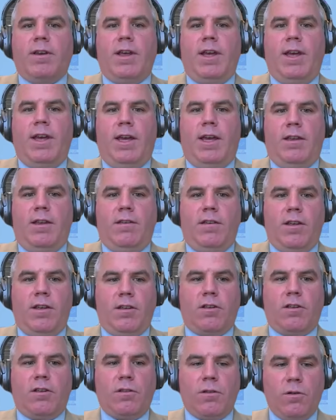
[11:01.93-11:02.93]
and
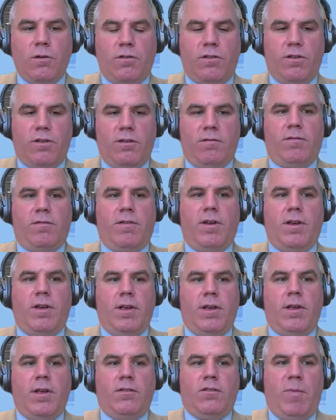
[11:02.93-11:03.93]
inclusive
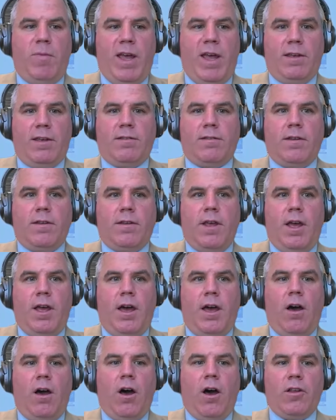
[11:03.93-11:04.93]
space,
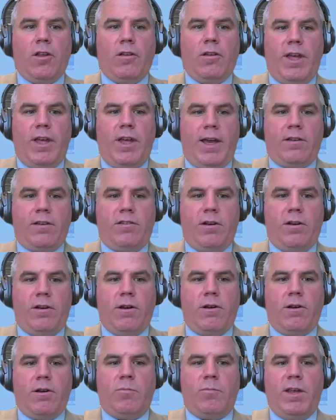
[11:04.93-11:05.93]
uh, all of the
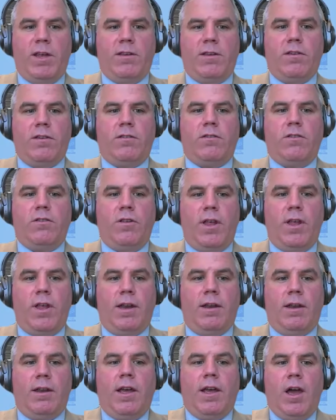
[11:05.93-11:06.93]
exterior spaces so
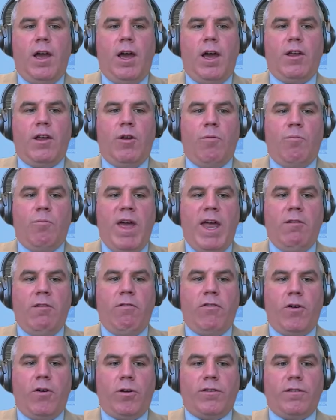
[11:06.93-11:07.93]
that you know, many
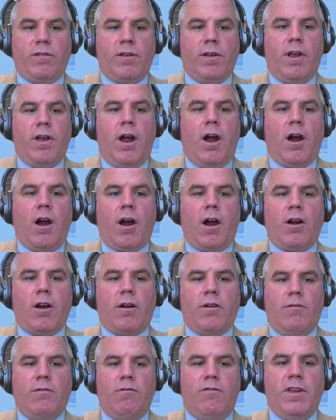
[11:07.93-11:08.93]
folks
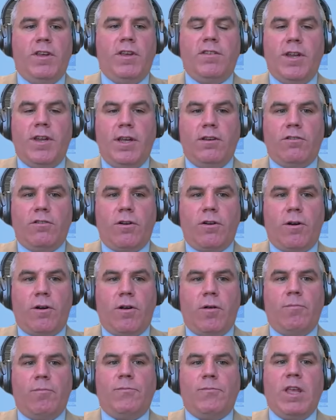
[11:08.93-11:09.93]
are visiting
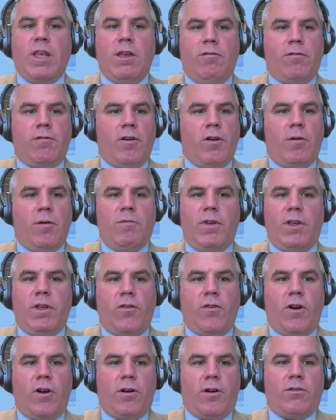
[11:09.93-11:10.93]
Durham from as
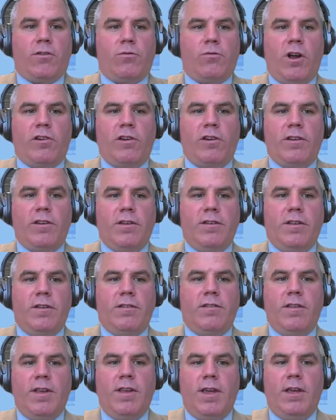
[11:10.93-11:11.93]
far as Washington,
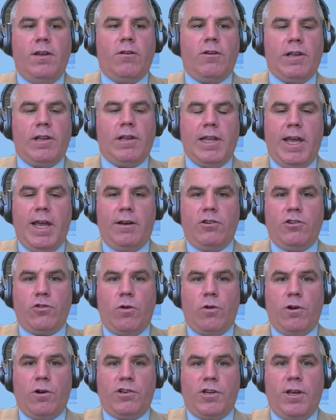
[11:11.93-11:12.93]
D.C. or Atlanta,
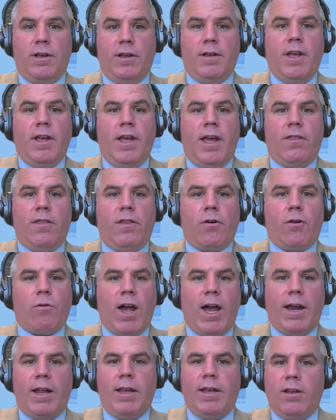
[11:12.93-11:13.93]
Georgia, and they're
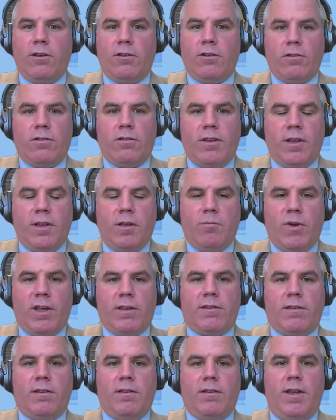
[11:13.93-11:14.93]
riding intercity
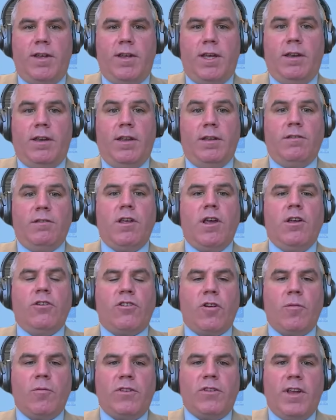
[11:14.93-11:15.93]
buses in. And
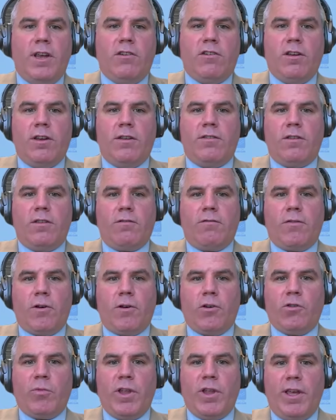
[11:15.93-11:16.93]
Durham Station is the
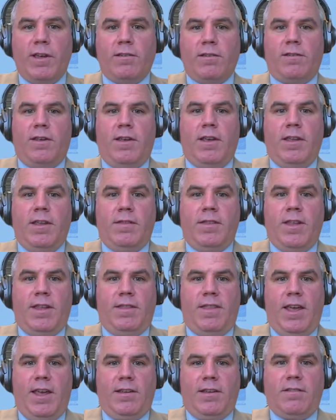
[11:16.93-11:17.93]
first place
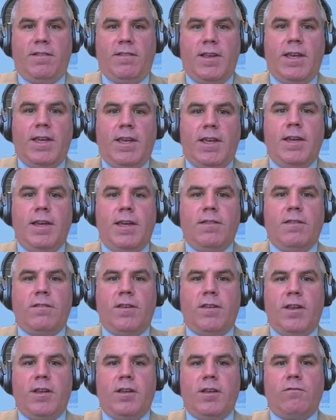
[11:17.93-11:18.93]
that they see in the
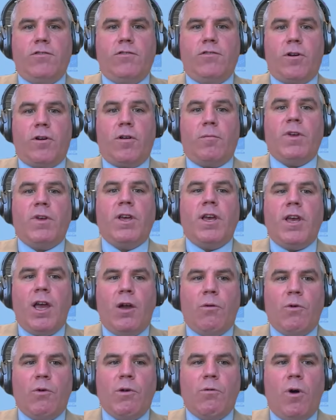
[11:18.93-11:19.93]
city of Durham.
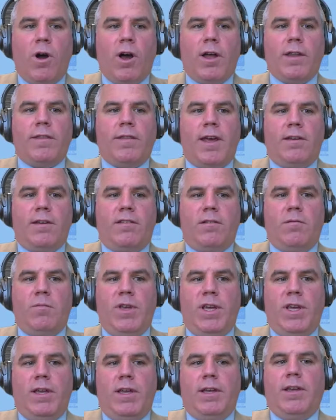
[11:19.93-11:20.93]
And we want that to
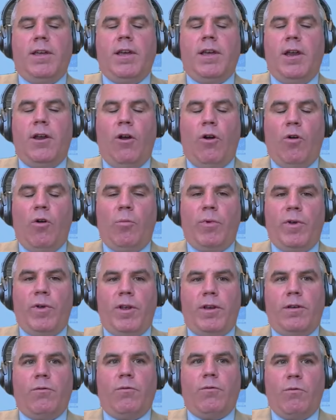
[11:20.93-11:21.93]
be an
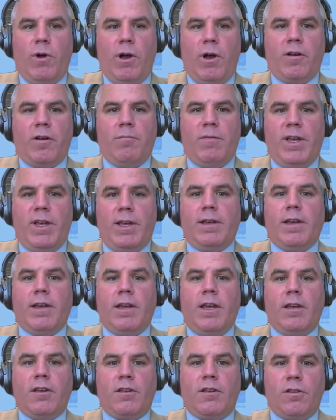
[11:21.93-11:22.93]
open, welcoming,
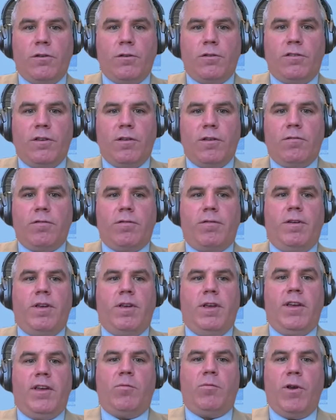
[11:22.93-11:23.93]
inclusive
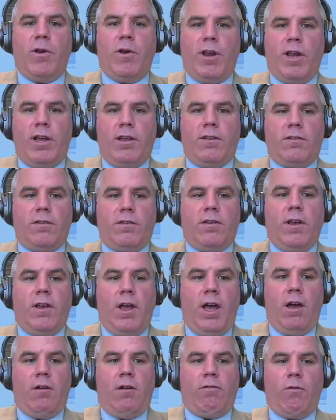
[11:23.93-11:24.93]
experience
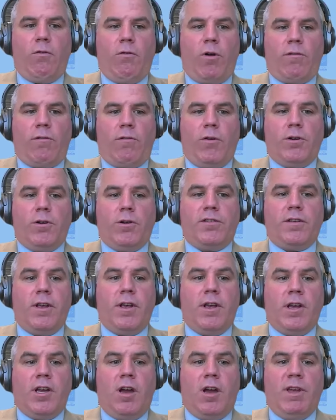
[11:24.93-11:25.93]
uh, for folks
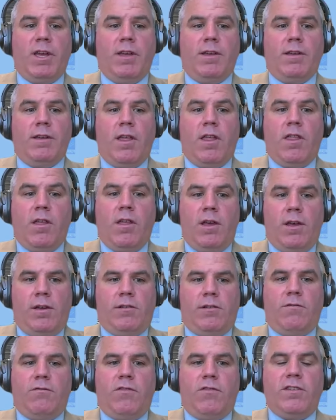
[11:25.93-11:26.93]
coming
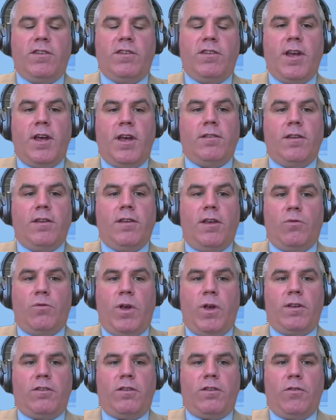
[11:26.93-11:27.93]
to visit us, as
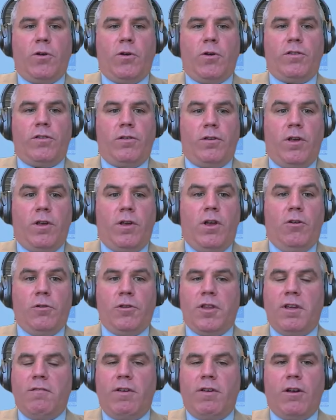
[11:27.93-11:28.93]
well as the folks who
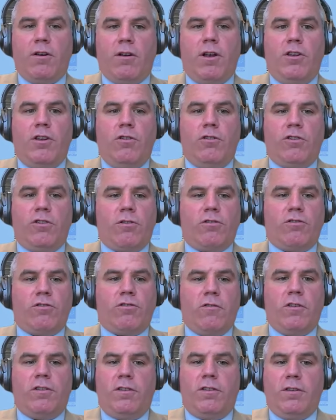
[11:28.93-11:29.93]
live here and use our
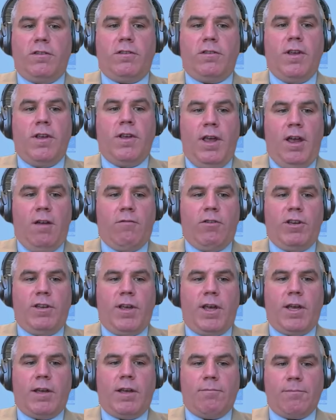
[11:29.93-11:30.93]
services every day.